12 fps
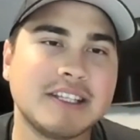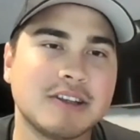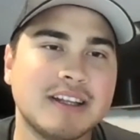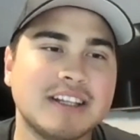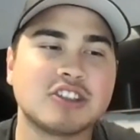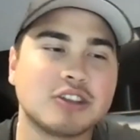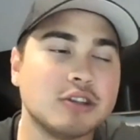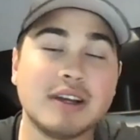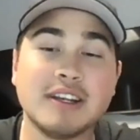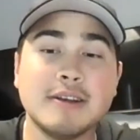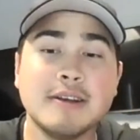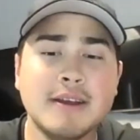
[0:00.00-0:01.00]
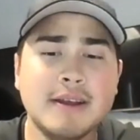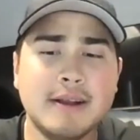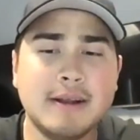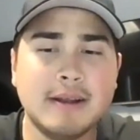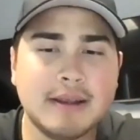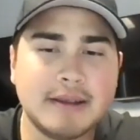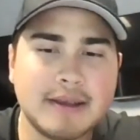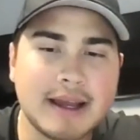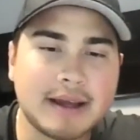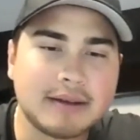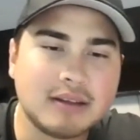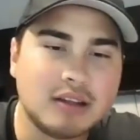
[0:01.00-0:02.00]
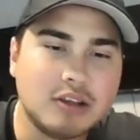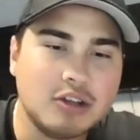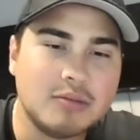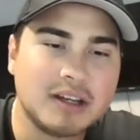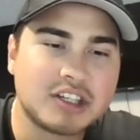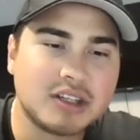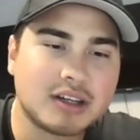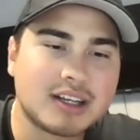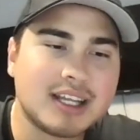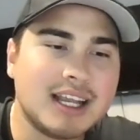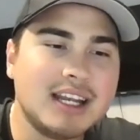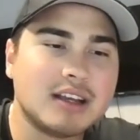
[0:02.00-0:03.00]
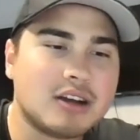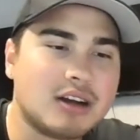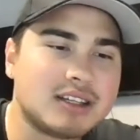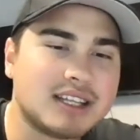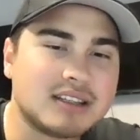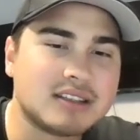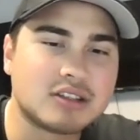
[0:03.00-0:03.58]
So that's true. And yeah, you mentioned their Canadian content.